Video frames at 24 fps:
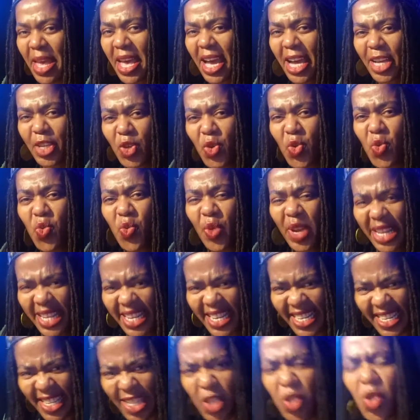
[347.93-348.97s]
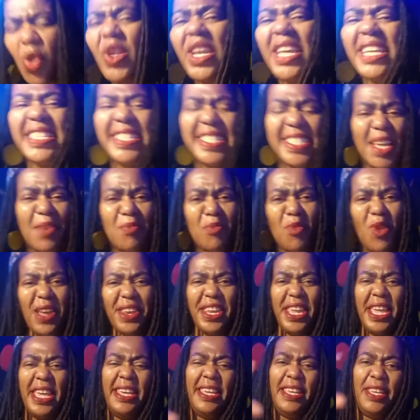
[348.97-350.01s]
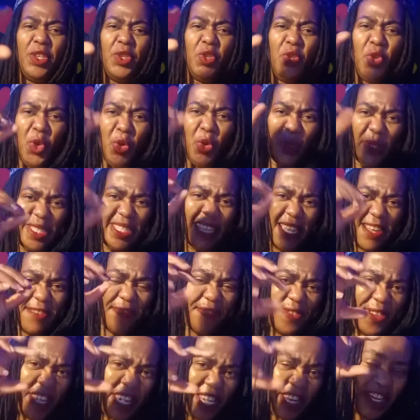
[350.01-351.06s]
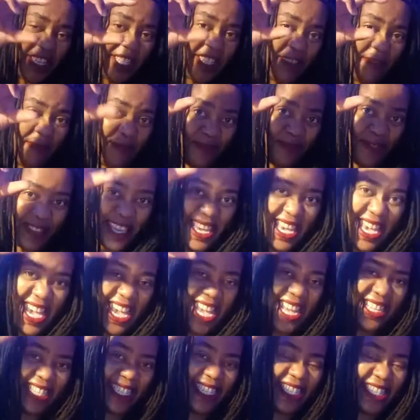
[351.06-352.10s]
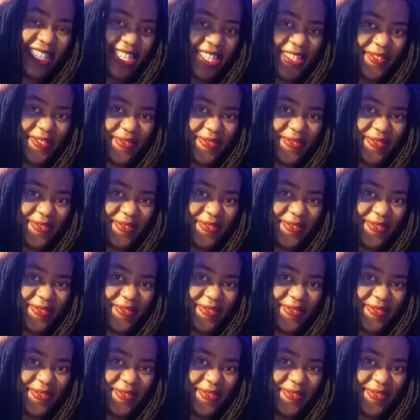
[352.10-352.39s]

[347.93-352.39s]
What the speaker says: Are you willing to let someone use their figurative hand